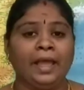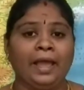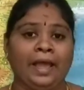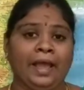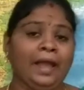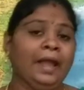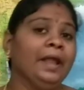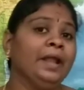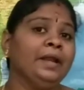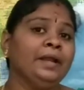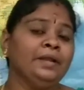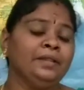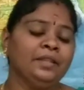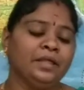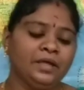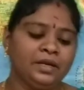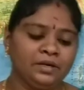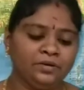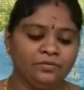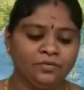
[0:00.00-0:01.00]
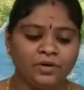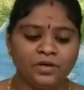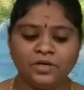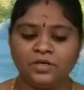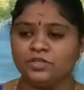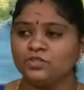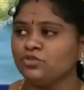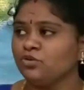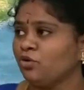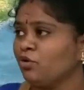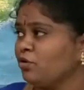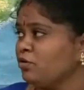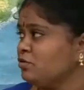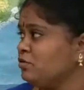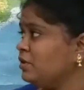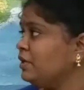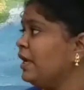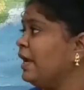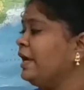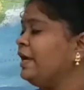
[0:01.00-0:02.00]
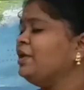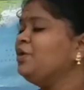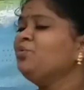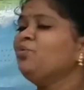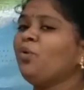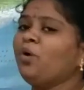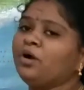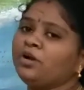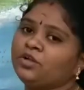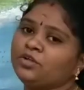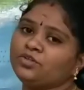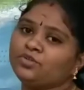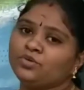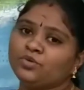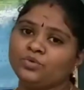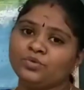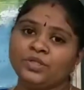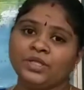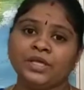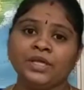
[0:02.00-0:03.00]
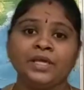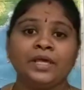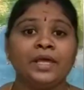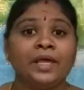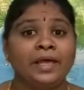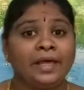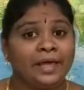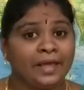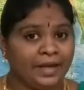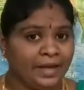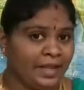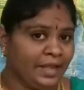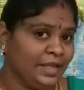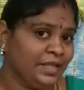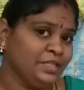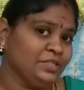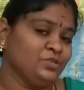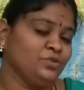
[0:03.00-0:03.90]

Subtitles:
and the rivers are also getting water through the rain.